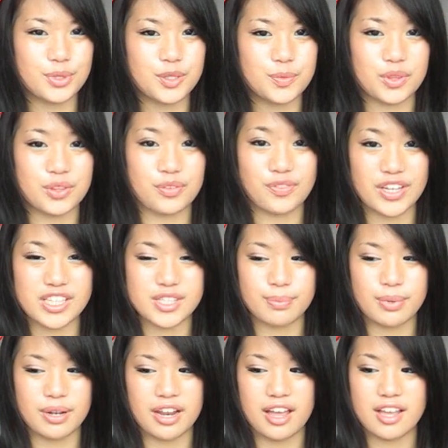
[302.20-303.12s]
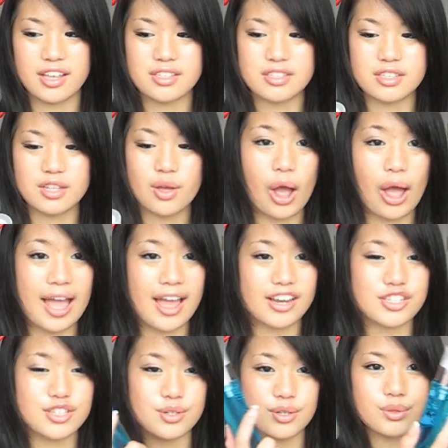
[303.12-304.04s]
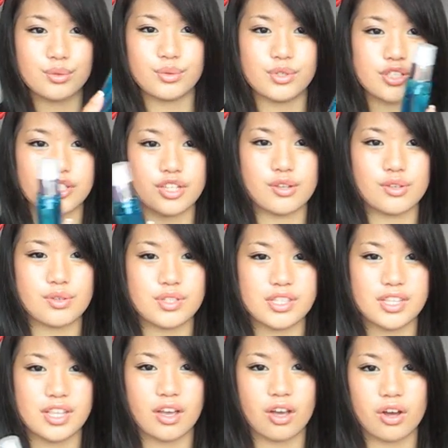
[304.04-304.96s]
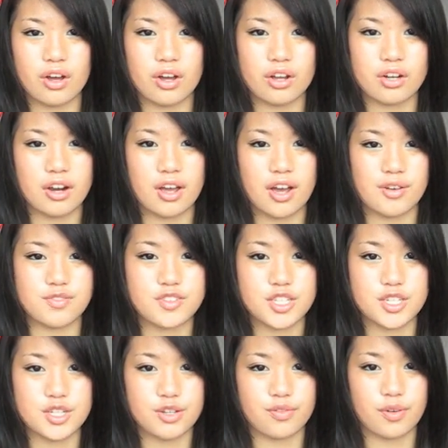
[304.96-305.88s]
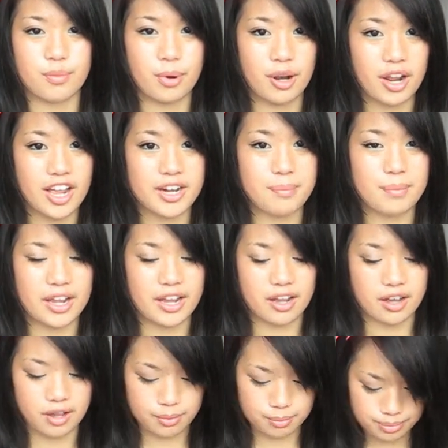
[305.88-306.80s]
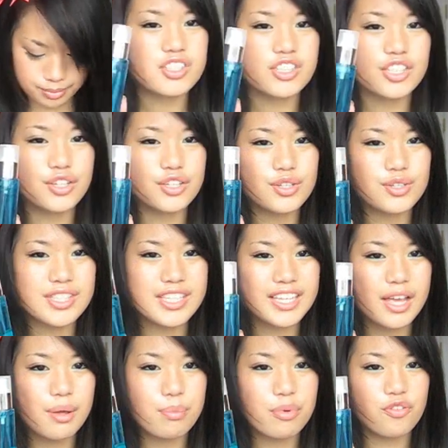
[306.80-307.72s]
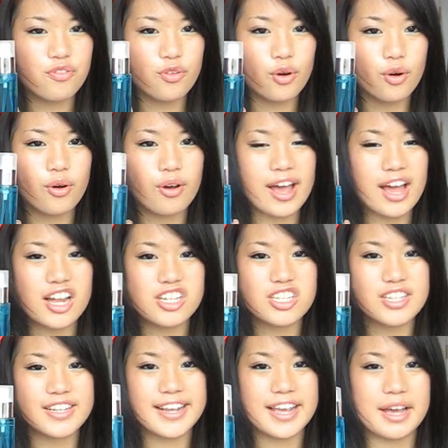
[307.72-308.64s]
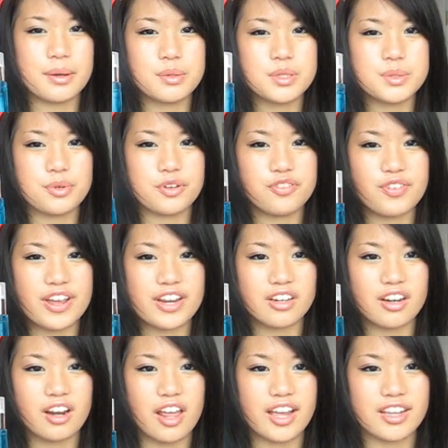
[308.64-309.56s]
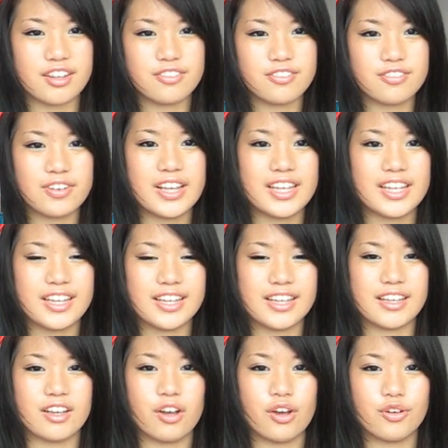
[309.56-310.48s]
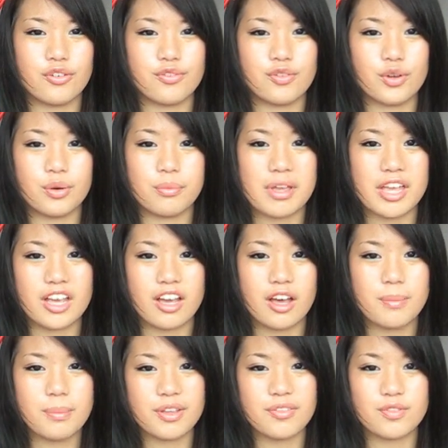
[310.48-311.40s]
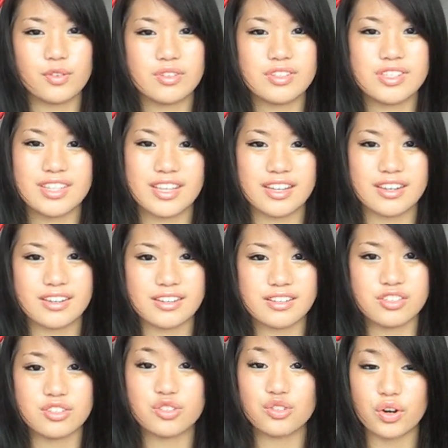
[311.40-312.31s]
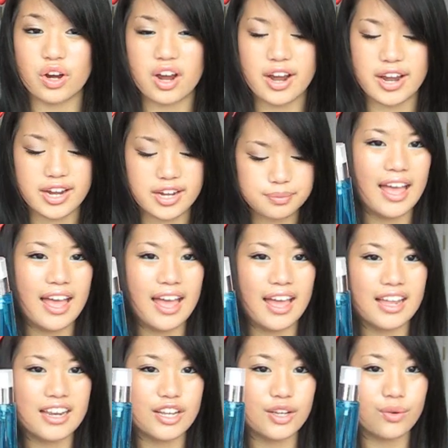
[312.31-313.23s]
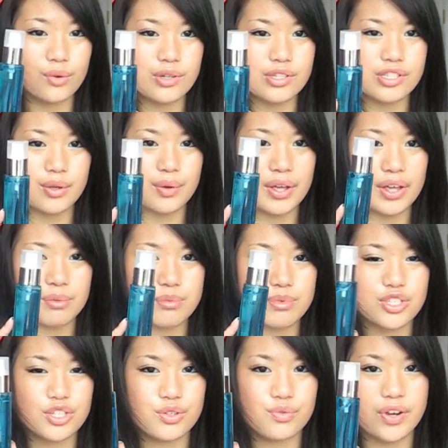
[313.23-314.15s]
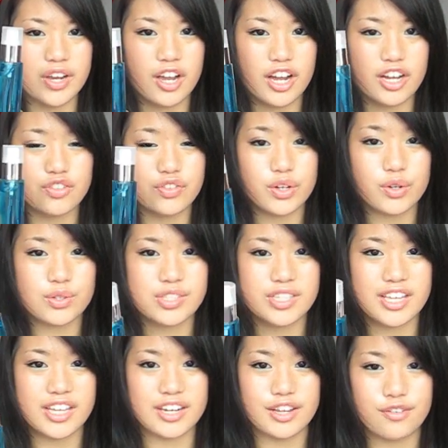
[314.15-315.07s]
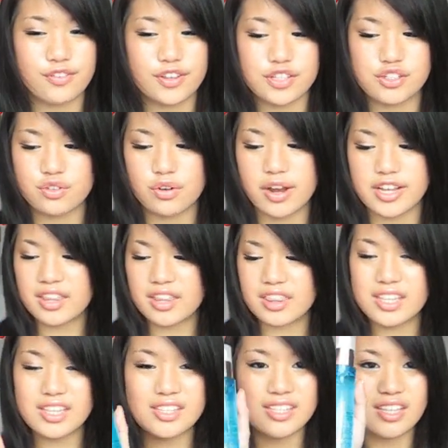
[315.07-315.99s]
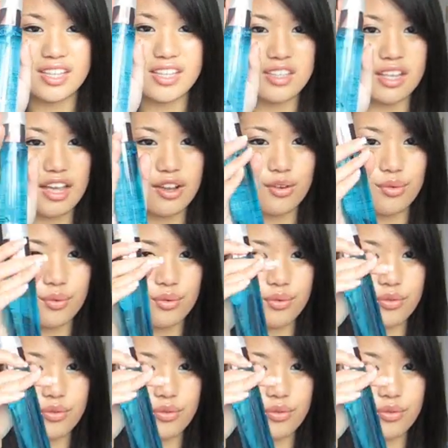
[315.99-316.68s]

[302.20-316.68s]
you would with Fix Plus, and you can also use it on after you've applied makeup. So using it before actually helps prevent like flaking of your makeup if your skin is dry, and it also helps to rehydrate your skin if it's dry. This is a